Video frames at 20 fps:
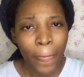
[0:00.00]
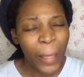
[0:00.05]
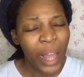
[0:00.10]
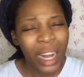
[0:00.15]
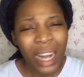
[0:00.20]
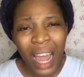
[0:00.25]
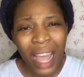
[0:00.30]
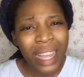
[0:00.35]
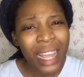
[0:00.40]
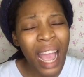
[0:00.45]

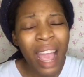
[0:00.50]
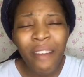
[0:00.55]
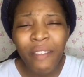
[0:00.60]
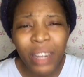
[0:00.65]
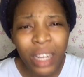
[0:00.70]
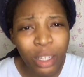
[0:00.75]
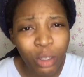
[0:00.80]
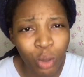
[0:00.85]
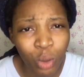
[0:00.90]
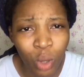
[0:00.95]
Like, I
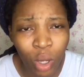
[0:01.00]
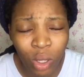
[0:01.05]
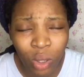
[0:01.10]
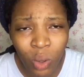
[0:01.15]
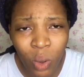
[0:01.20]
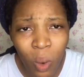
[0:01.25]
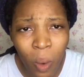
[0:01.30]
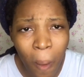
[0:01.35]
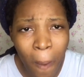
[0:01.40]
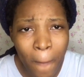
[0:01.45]
really do not
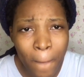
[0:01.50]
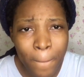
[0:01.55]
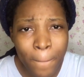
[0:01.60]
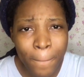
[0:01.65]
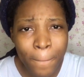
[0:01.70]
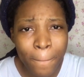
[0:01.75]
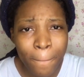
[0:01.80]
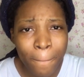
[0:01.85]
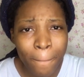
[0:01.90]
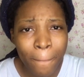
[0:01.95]
know.
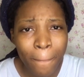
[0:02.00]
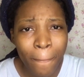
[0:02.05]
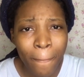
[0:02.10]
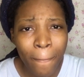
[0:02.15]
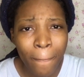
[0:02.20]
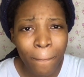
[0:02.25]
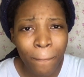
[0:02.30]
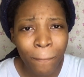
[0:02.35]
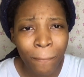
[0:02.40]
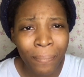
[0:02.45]

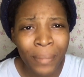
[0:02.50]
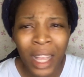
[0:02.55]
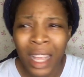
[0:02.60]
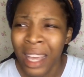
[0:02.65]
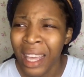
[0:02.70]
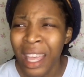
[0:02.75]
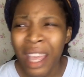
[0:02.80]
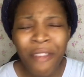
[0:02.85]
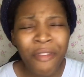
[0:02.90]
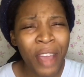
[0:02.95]

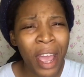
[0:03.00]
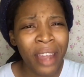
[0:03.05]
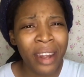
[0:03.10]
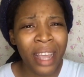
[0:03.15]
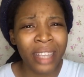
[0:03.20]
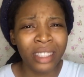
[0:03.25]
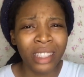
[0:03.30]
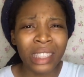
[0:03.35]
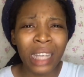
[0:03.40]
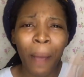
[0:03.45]
If you're in
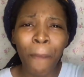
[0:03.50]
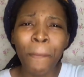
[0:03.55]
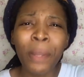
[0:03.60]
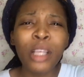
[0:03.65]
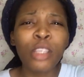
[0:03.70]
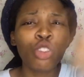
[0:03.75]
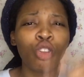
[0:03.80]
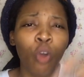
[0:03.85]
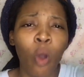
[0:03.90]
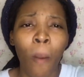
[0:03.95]
Nigeria,
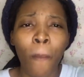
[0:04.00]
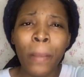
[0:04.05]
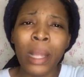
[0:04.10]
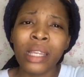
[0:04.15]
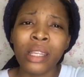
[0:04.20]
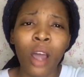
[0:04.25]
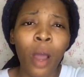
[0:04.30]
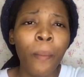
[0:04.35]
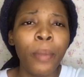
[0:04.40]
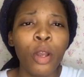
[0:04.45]
please comment
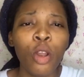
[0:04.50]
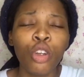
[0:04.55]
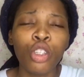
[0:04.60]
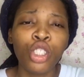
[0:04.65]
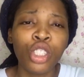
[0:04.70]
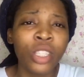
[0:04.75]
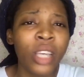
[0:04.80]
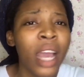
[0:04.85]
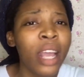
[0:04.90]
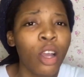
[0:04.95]
down below,
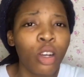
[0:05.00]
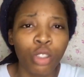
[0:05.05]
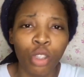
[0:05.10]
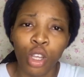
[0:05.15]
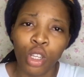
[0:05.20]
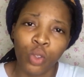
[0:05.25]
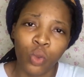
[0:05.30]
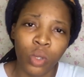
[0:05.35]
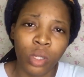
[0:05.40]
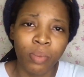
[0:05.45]
share your
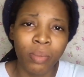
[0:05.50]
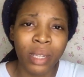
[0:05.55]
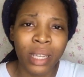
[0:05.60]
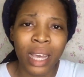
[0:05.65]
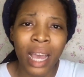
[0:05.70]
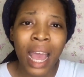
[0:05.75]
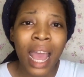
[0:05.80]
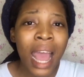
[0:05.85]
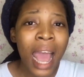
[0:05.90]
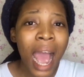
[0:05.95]
thoughts with me.
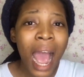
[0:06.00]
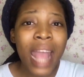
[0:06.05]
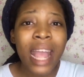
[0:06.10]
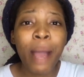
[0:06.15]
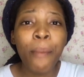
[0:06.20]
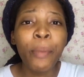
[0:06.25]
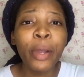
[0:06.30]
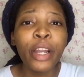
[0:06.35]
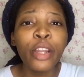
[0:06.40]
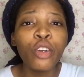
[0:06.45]
I
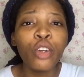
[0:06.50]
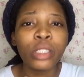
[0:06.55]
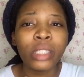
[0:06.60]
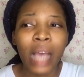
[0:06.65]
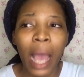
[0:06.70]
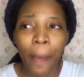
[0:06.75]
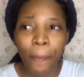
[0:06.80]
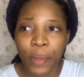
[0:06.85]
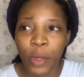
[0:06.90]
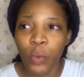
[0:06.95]
am really not
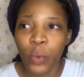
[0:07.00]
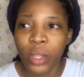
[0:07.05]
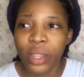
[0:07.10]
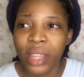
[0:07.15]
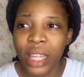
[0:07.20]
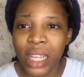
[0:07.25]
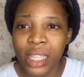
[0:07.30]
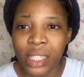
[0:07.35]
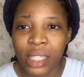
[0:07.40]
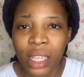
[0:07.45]
happy with
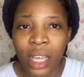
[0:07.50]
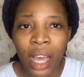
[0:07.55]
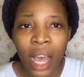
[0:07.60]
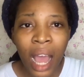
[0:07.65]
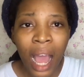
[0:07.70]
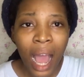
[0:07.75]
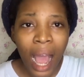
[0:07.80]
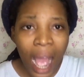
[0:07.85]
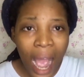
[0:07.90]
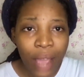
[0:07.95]
this.
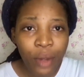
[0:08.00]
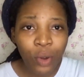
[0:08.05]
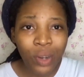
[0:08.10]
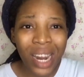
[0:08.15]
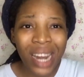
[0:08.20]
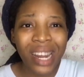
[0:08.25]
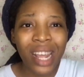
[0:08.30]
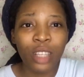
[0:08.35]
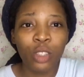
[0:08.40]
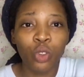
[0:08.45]
I know
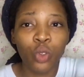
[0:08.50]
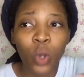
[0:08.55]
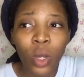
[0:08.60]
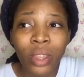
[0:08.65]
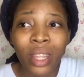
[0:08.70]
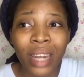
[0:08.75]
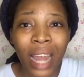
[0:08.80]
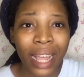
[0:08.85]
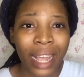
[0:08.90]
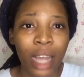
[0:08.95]
that there's
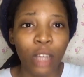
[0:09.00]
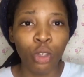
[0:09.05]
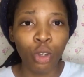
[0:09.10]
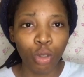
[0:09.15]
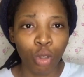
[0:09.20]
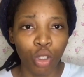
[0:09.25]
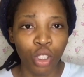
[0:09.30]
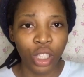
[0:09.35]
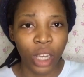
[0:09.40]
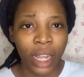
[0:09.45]
nothing I can do
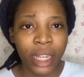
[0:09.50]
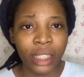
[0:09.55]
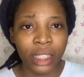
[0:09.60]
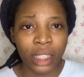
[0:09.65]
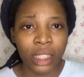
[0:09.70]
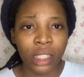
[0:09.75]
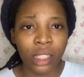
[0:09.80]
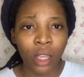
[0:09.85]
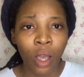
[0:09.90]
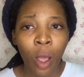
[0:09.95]
to change
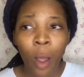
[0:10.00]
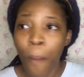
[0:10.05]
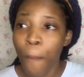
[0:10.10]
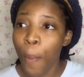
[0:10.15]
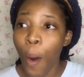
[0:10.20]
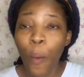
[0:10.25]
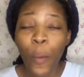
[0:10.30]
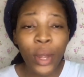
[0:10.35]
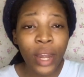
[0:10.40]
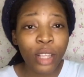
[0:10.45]
it,
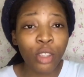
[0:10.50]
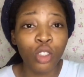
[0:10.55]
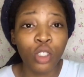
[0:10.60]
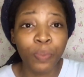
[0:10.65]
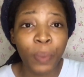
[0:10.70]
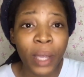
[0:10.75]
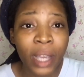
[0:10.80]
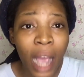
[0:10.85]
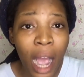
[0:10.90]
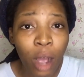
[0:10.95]
but we need to
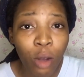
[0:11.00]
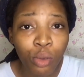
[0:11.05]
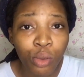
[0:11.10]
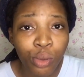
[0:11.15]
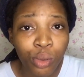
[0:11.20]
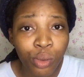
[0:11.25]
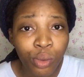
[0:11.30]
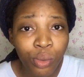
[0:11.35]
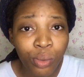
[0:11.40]
speak out.